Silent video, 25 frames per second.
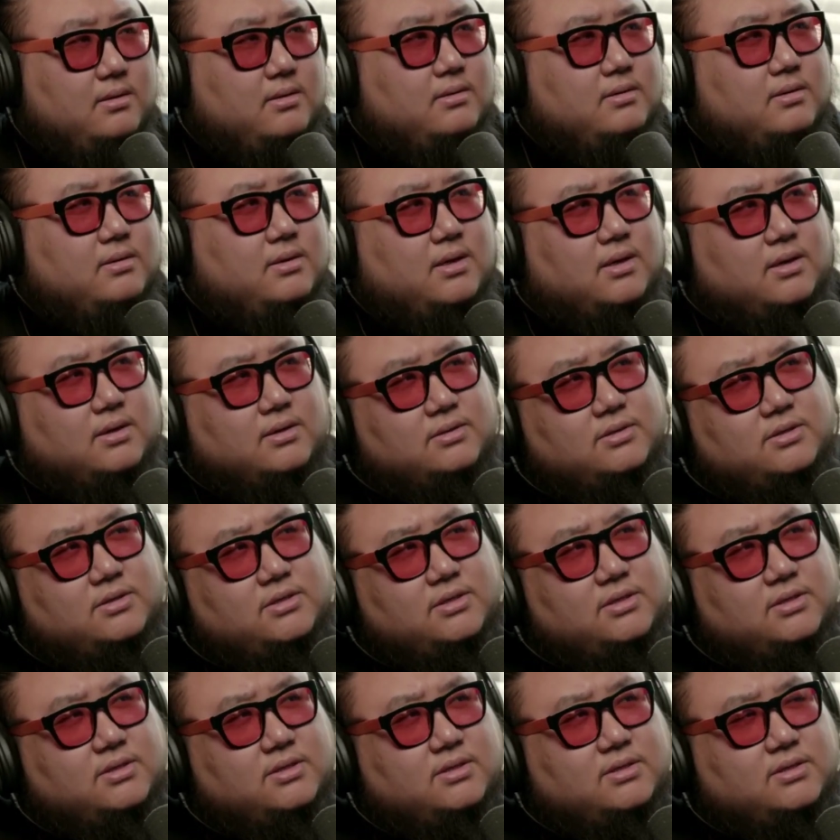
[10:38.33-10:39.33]
Yeah,
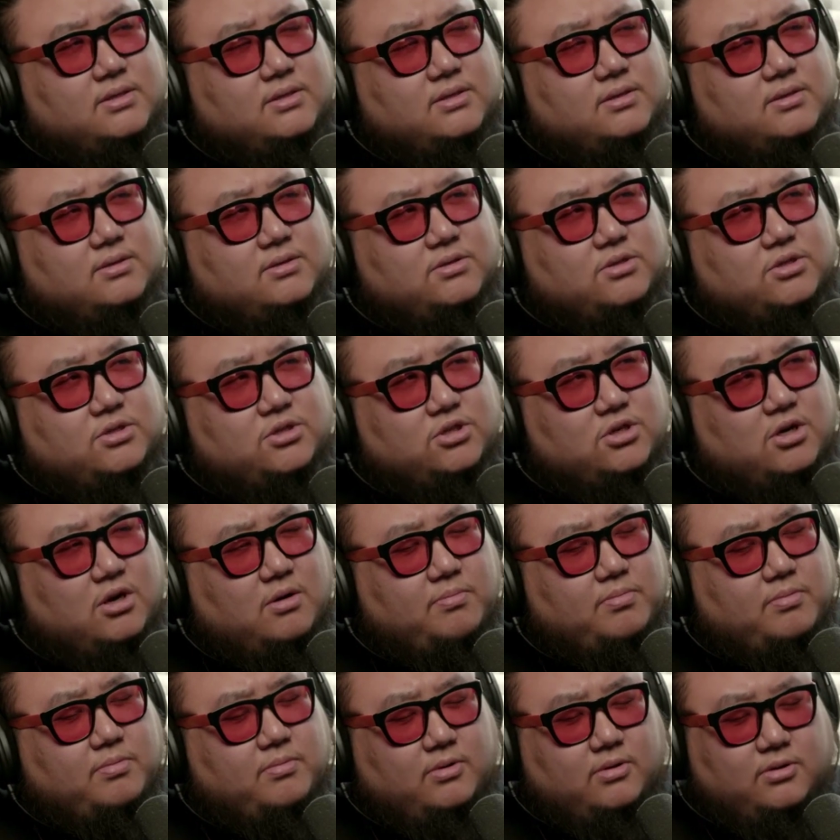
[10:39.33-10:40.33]
she's
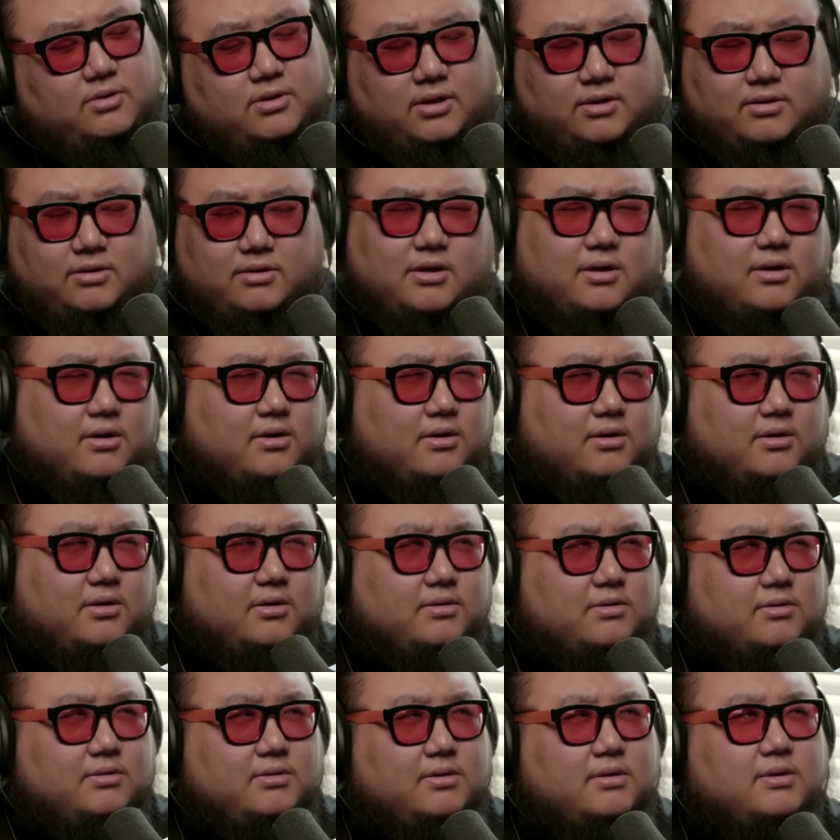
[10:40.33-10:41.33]
sharp. Hold on, no, no,
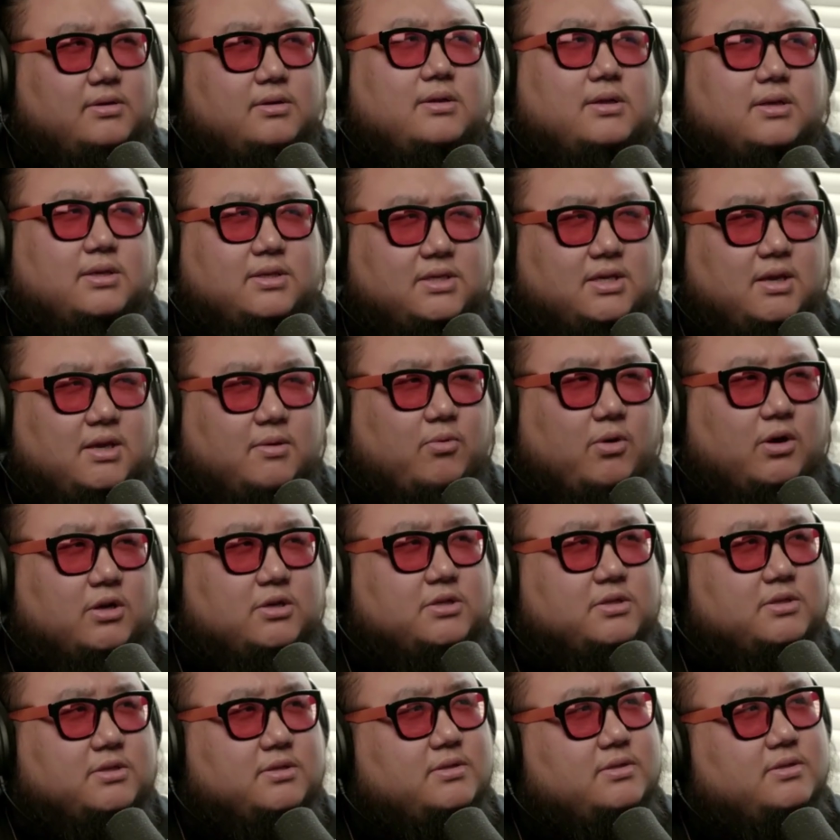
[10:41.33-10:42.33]
no. Let's keep
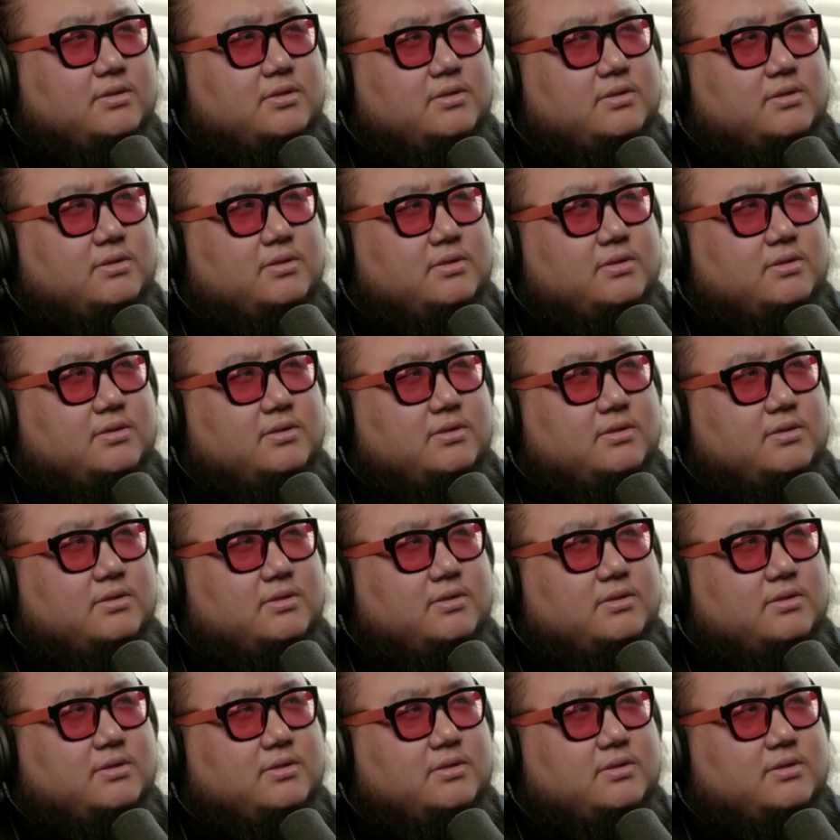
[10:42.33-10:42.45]
watching.